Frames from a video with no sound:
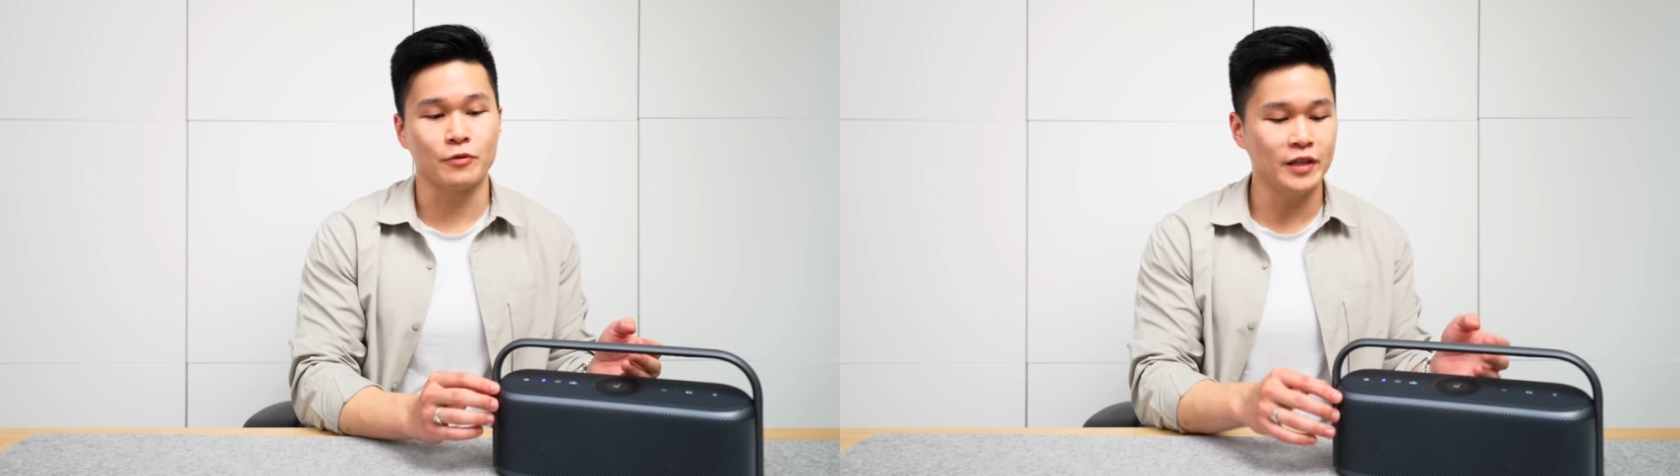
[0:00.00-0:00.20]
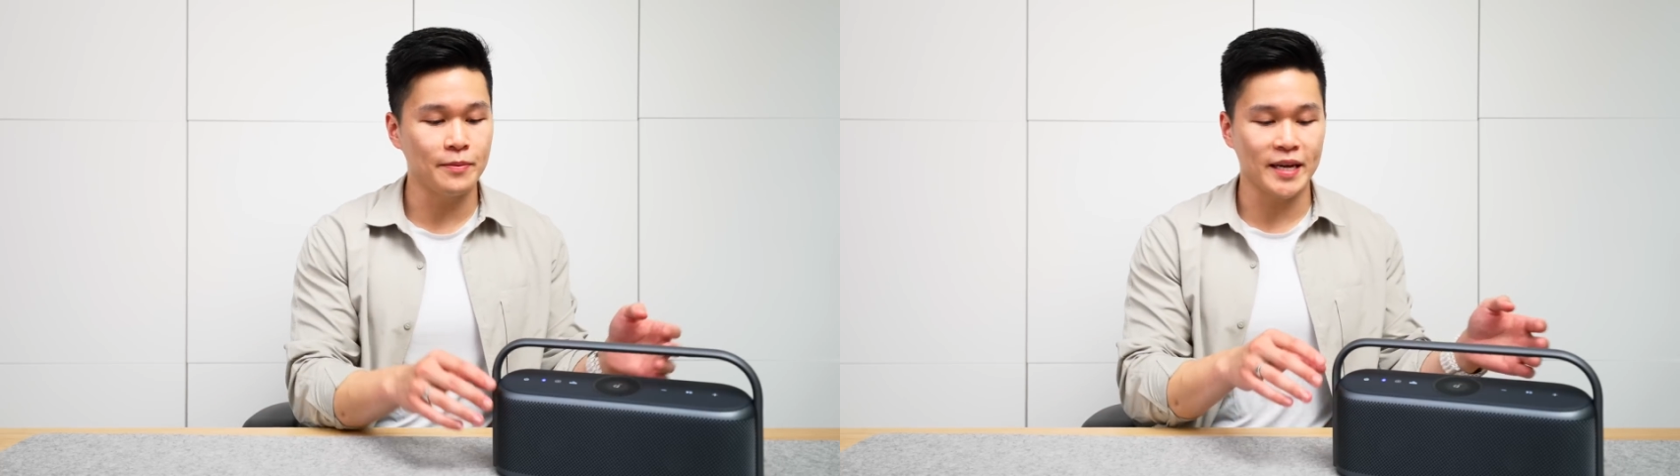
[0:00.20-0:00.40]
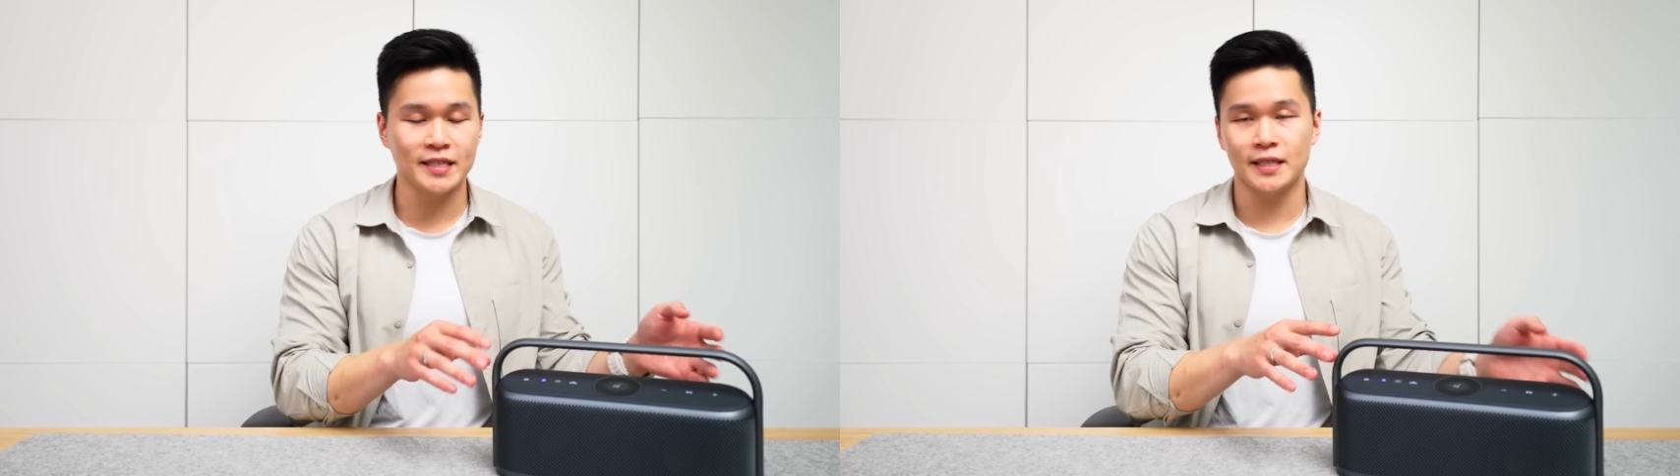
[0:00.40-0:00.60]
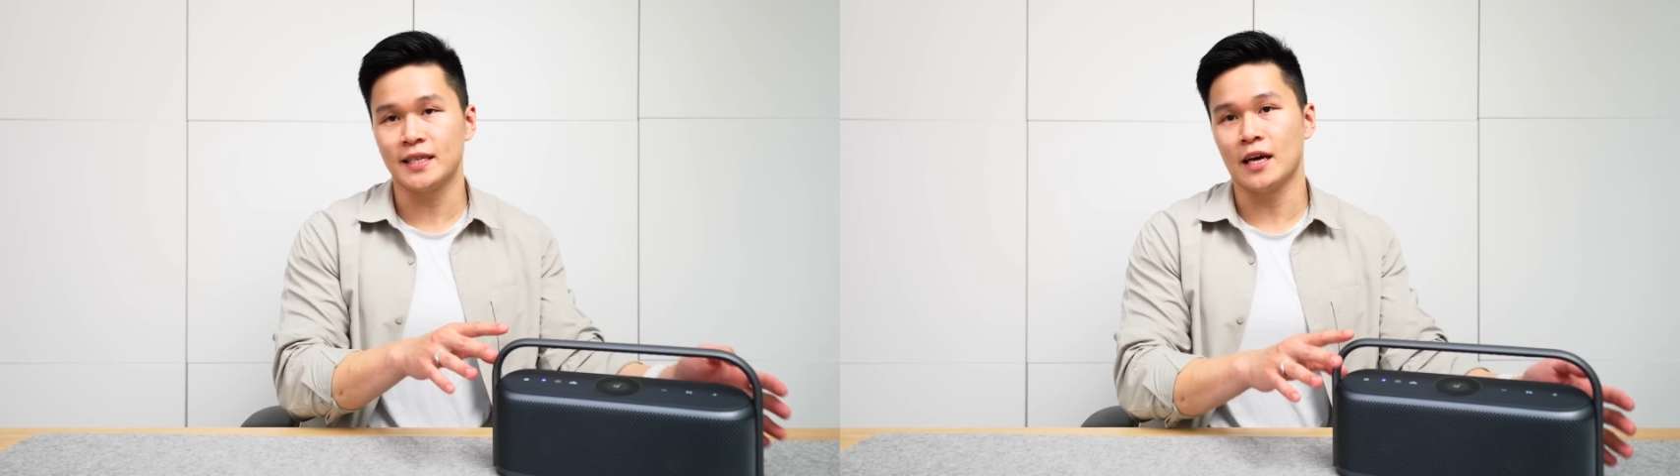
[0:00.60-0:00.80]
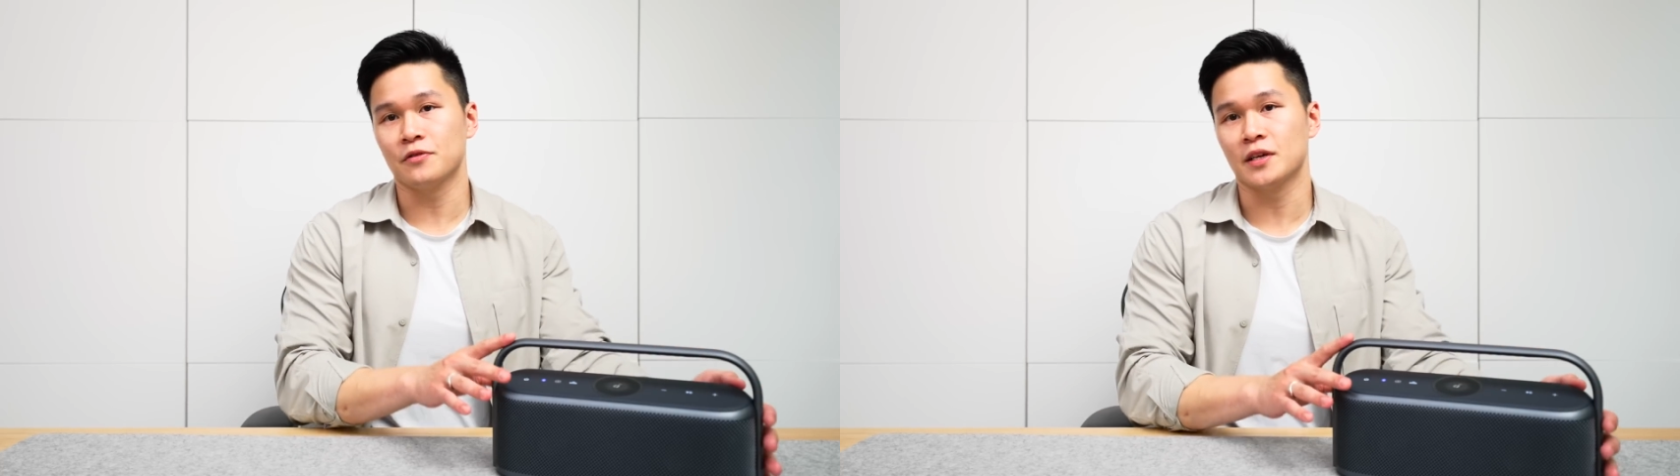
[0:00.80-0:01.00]
really makes it
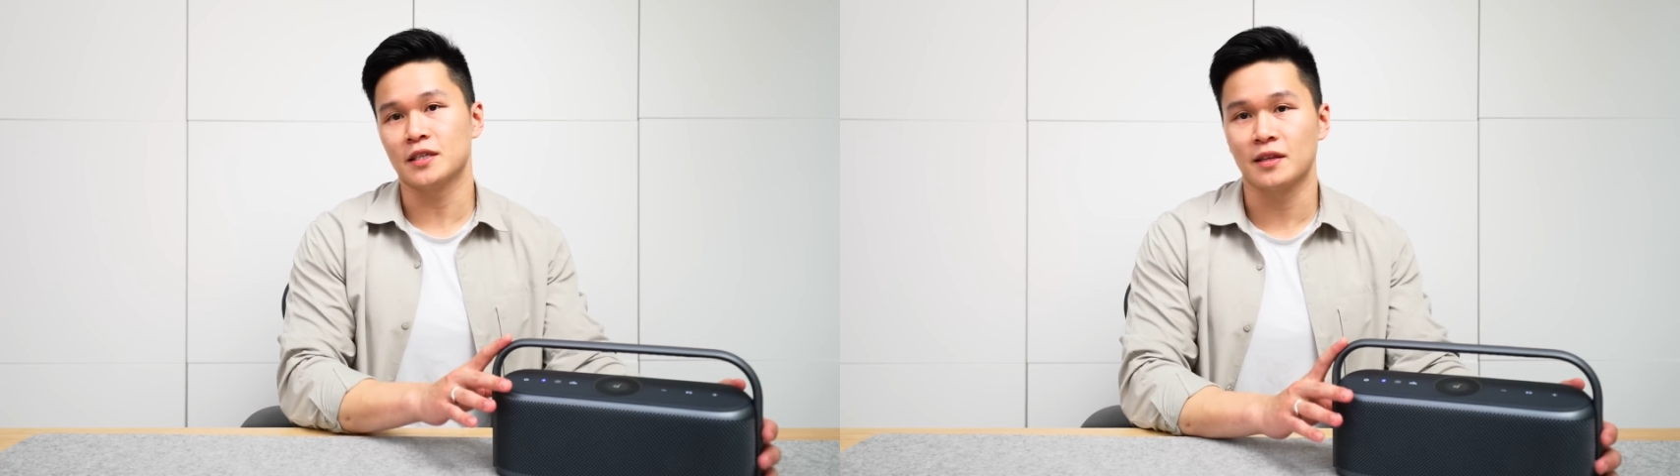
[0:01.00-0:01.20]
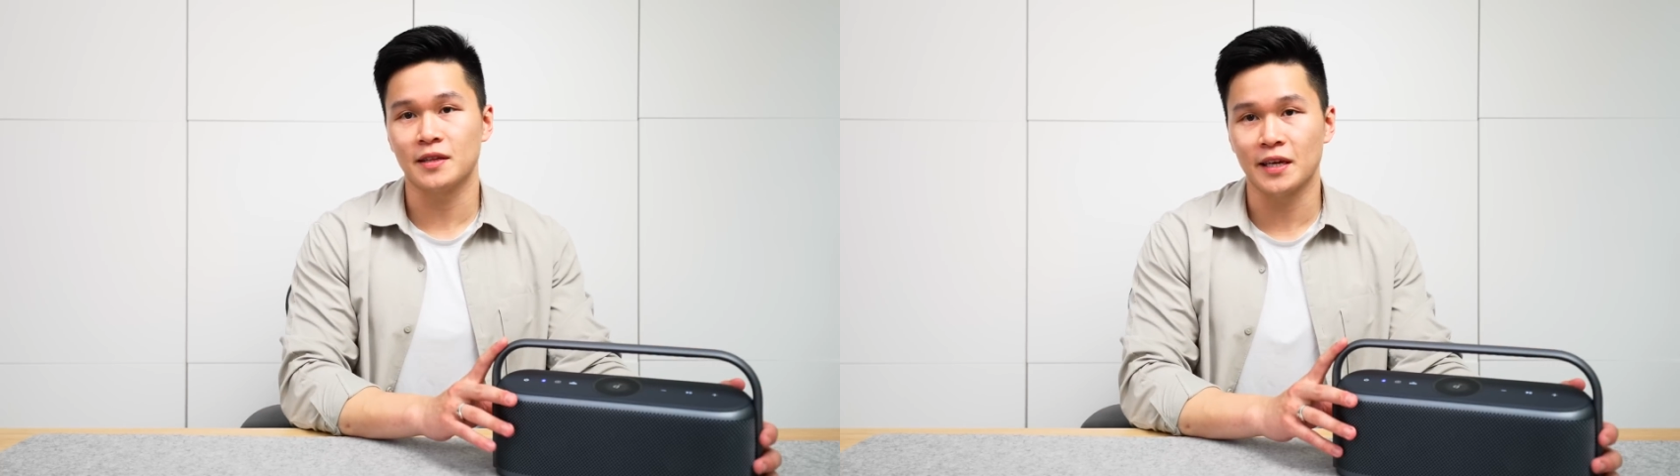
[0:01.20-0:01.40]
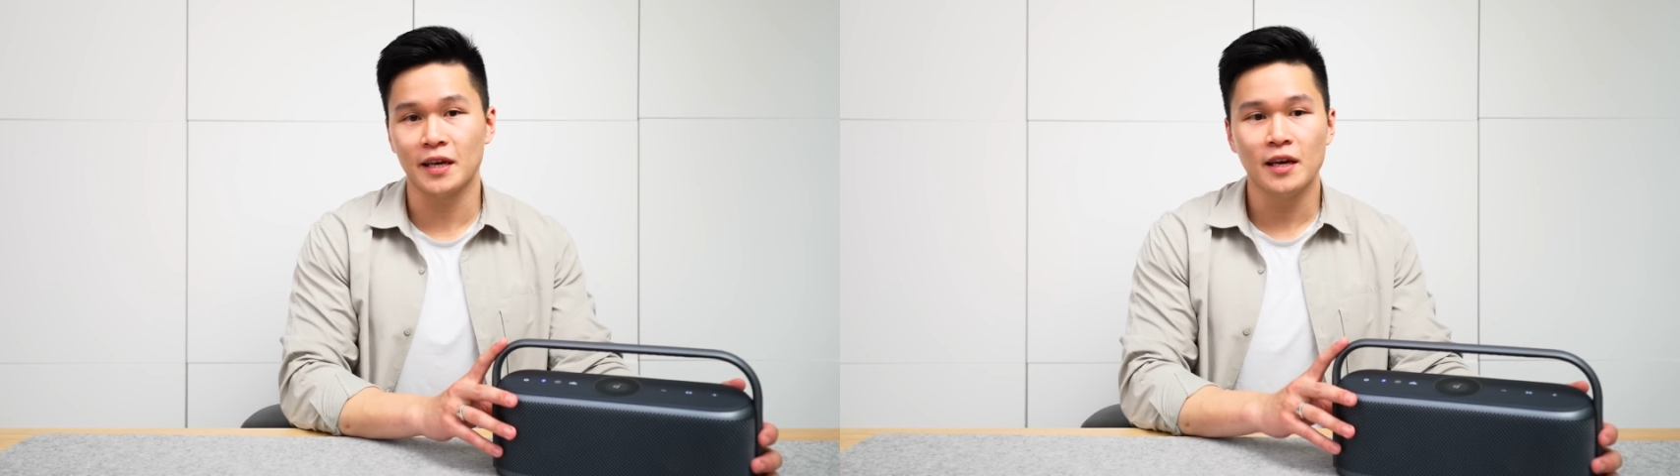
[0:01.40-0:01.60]
sound like something